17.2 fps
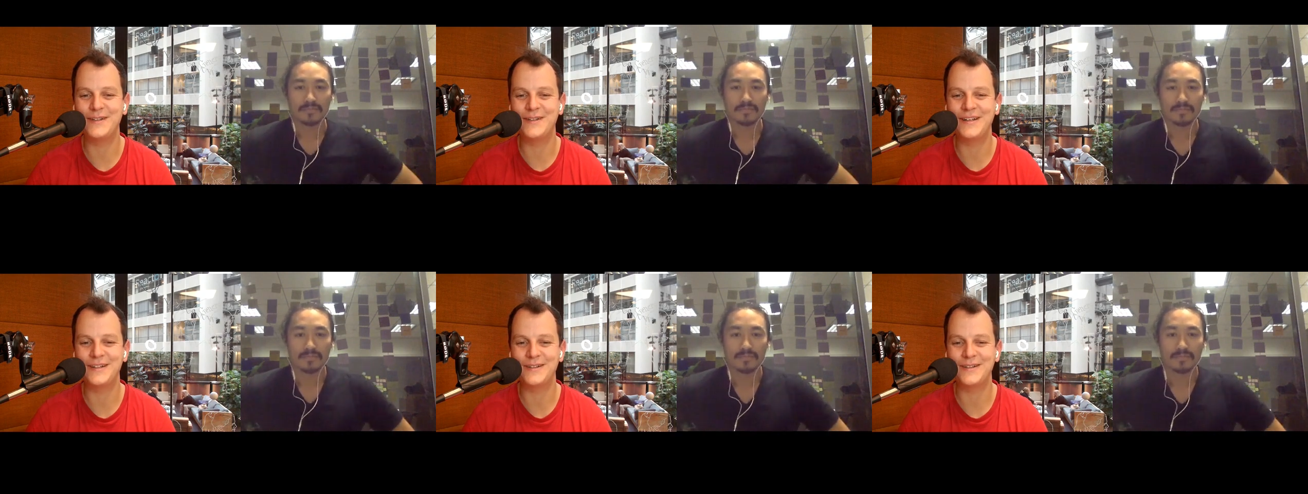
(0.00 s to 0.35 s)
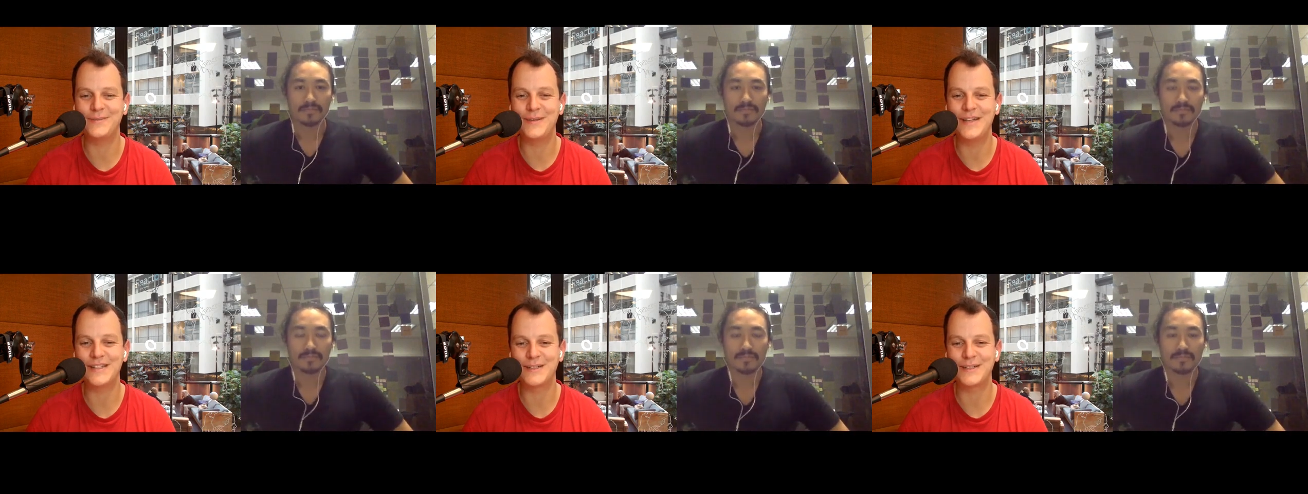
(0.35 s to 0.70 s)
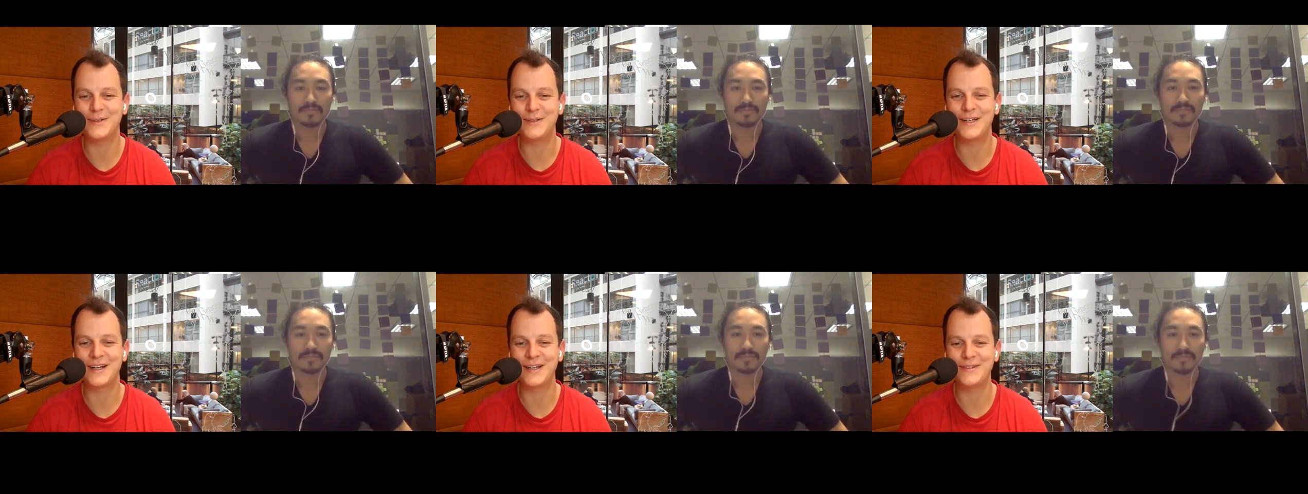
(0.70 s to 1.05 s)
Speaker 1: and your amazing work
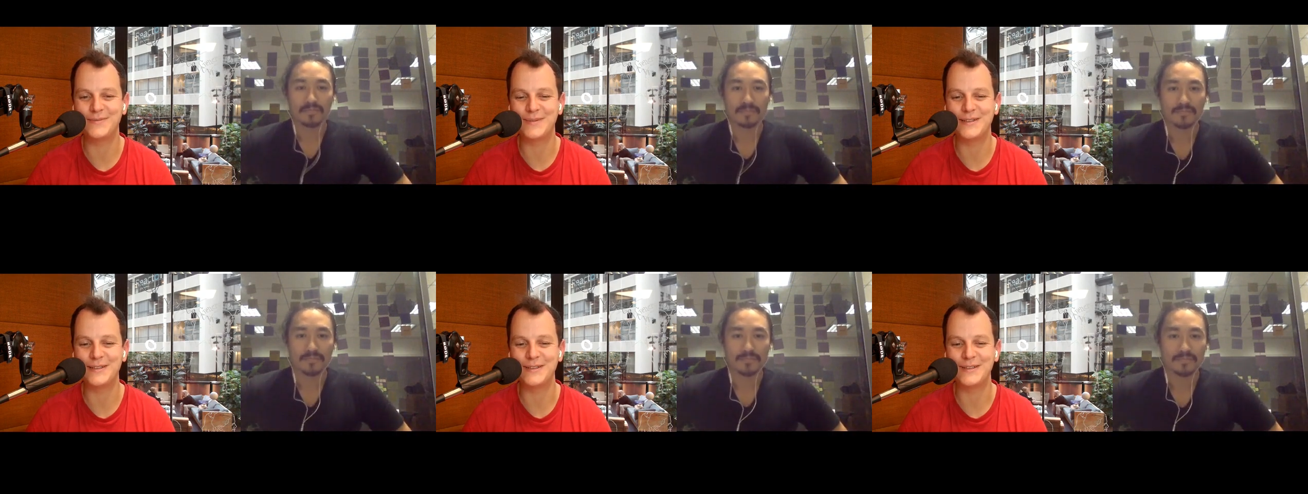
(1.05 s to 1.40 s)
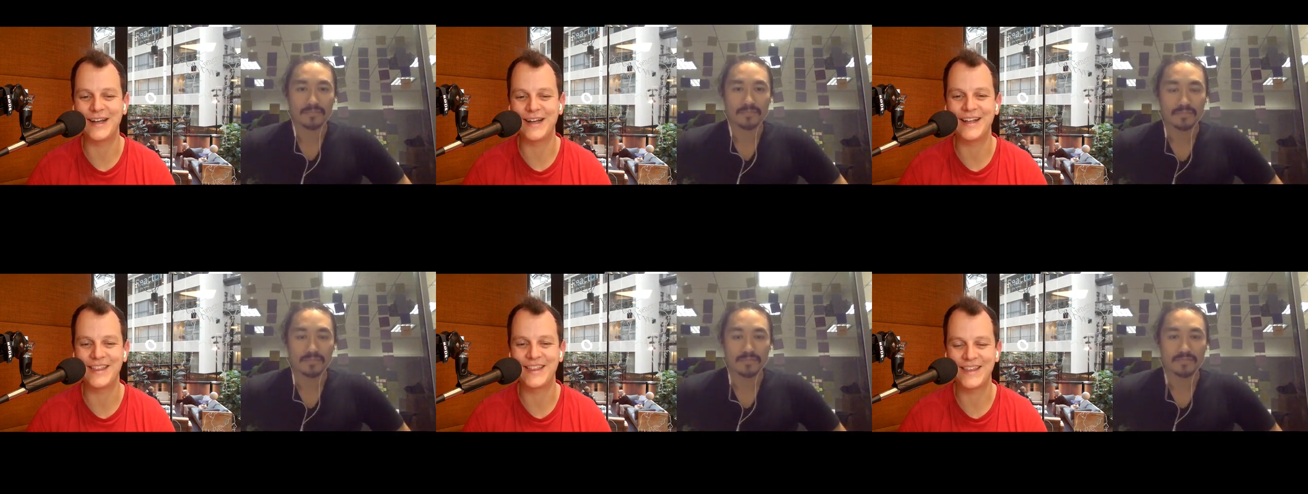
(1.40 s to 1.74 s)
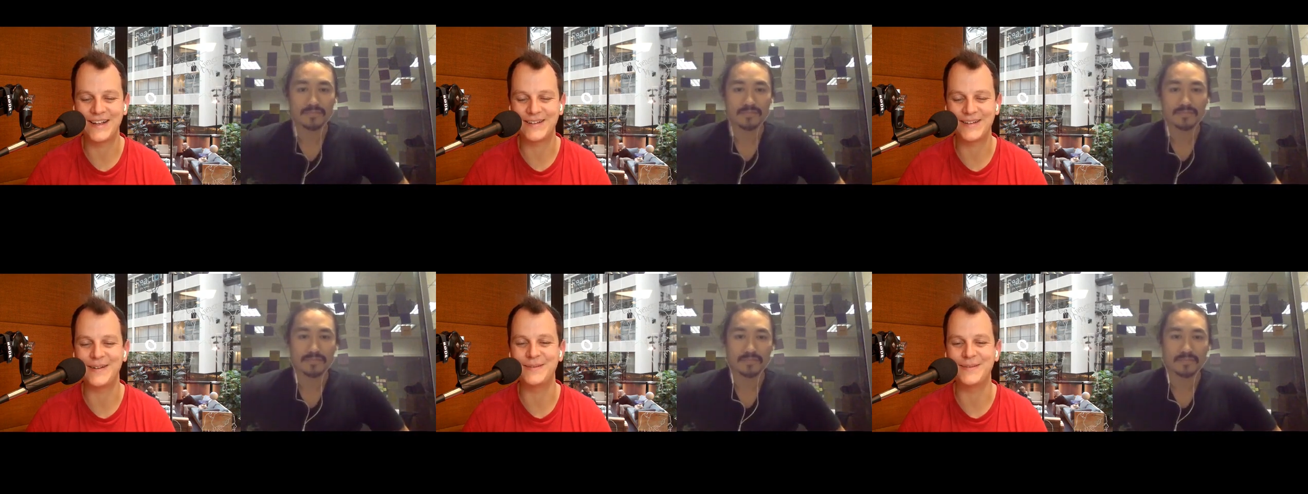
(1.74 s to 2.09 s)
you've been doing. Thank you
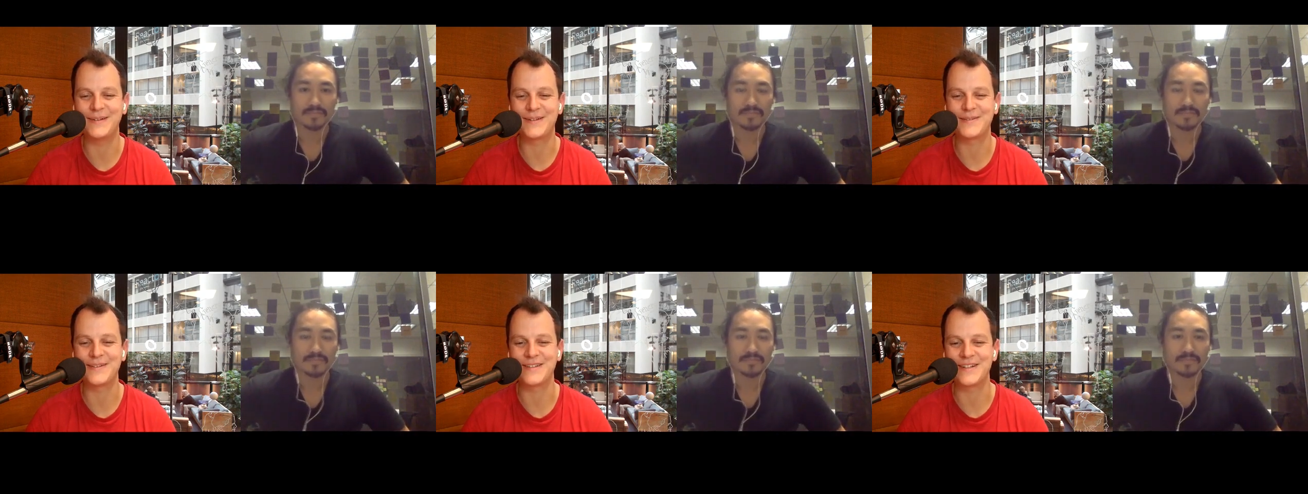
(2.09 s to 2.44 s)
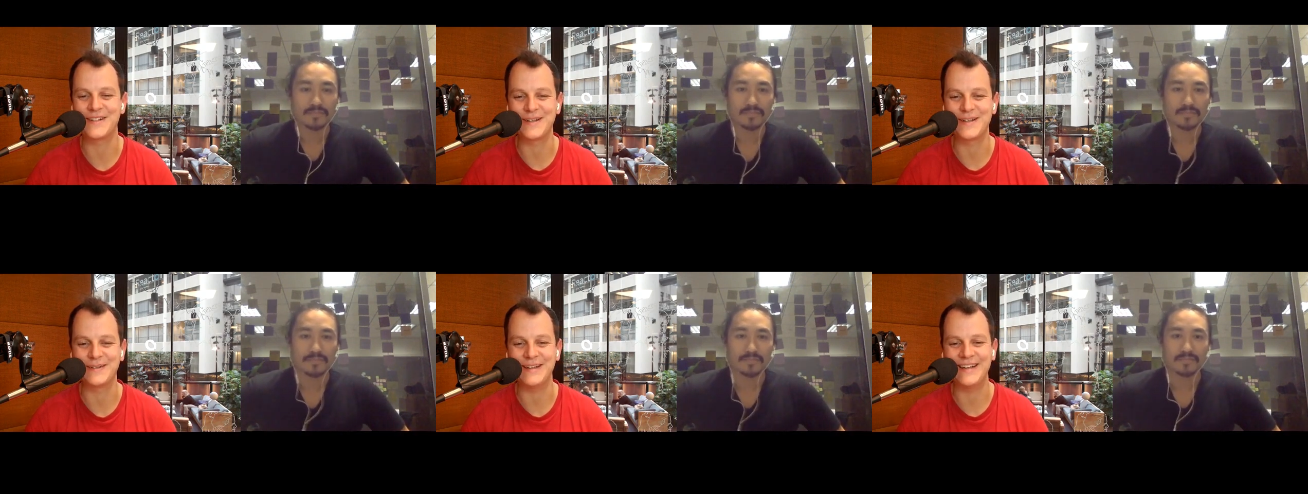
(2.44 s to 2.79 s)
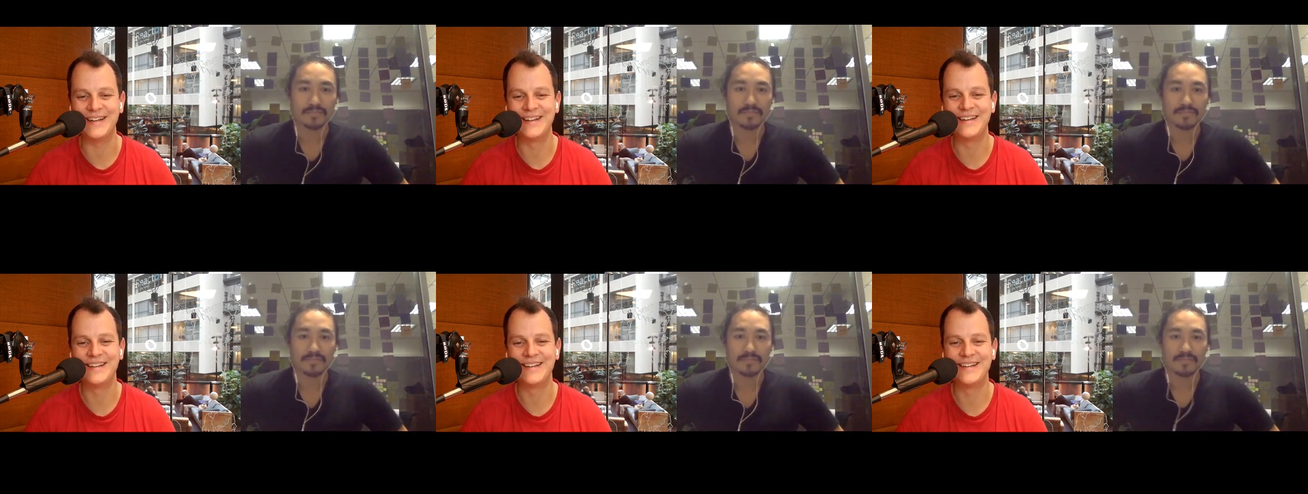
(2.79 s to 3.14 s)
very much for joining me.
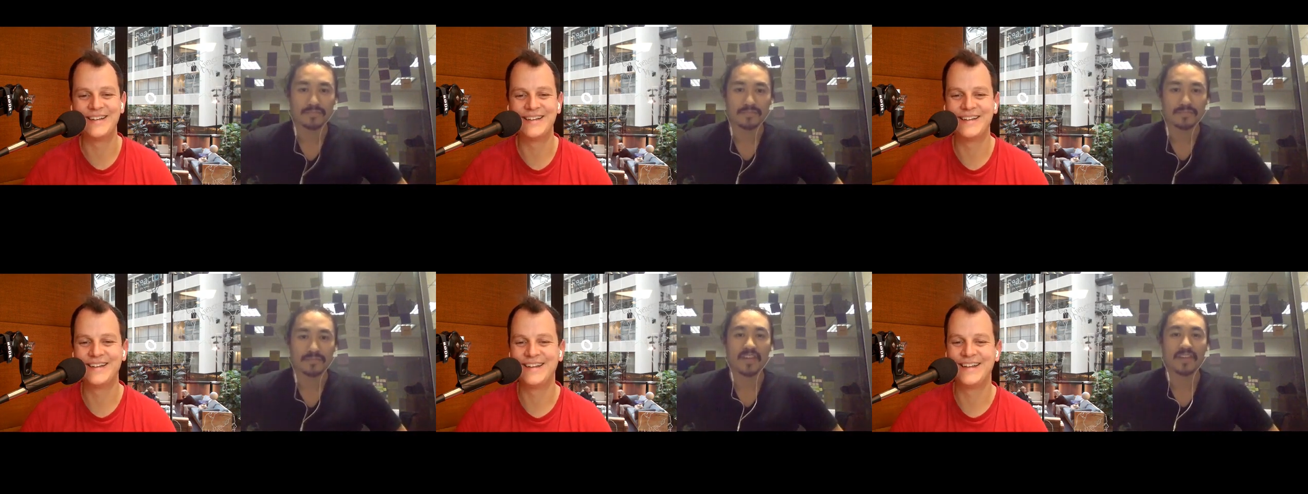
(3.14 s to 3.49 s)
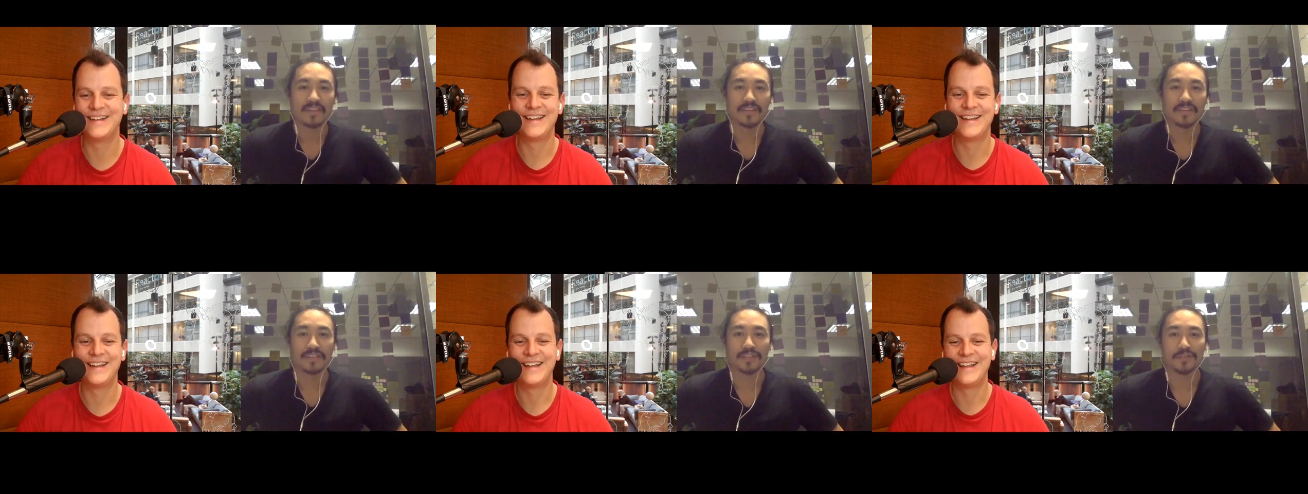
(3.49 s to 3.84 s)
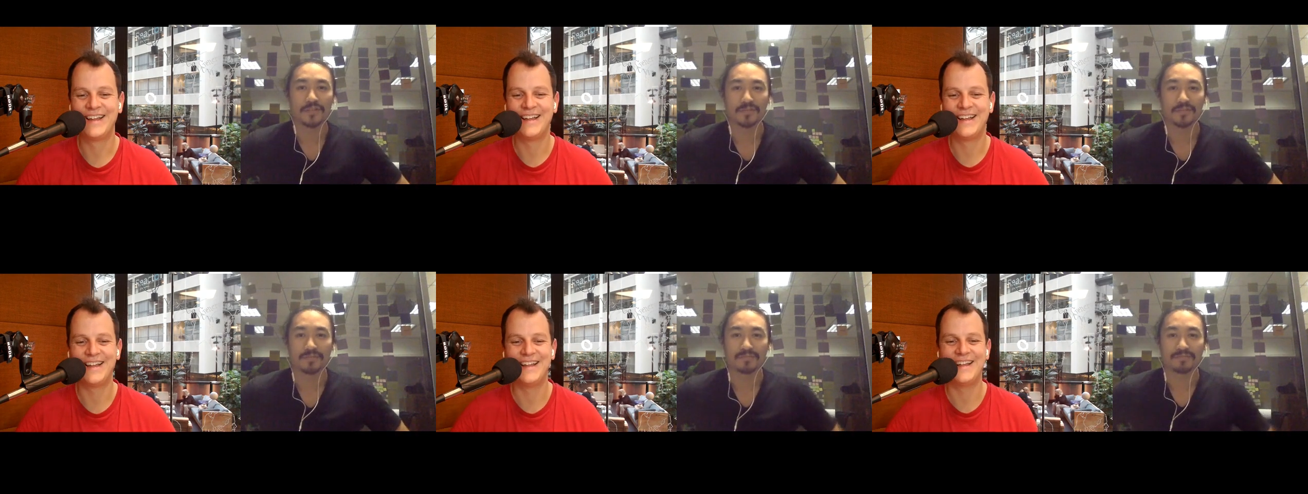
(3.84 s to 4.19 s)
Thank you.